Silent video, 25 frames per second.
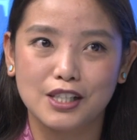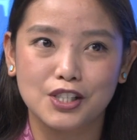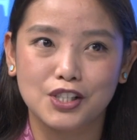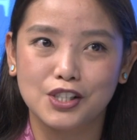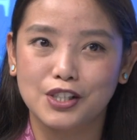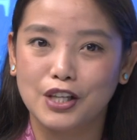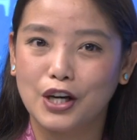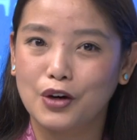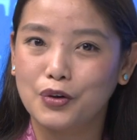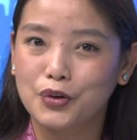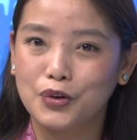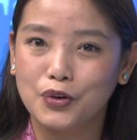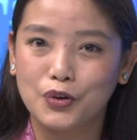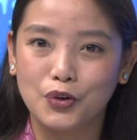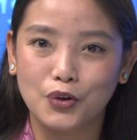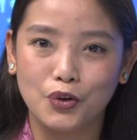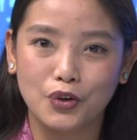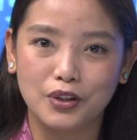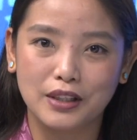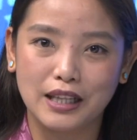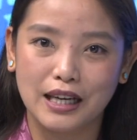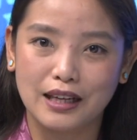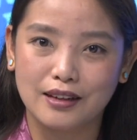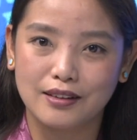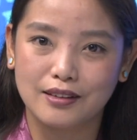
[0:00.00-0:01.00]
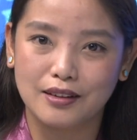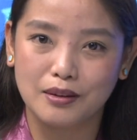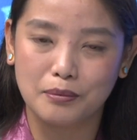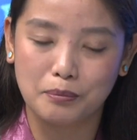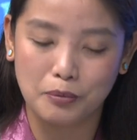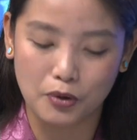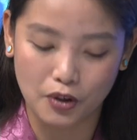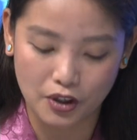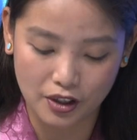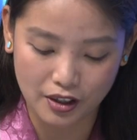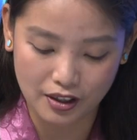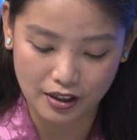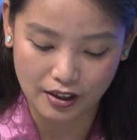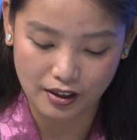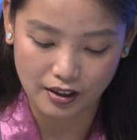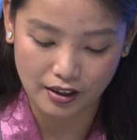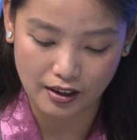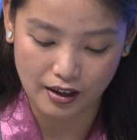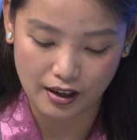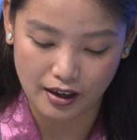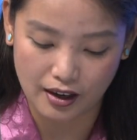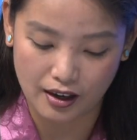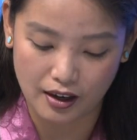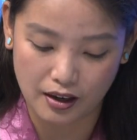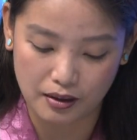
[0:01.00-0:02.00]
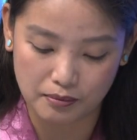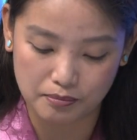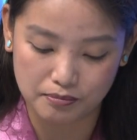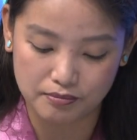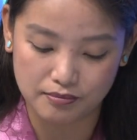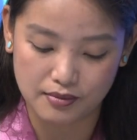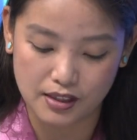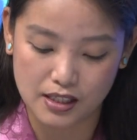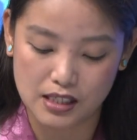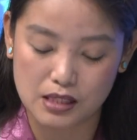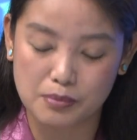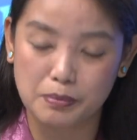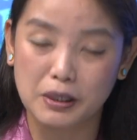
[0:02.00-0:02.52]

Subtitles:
ji, now you know that the book is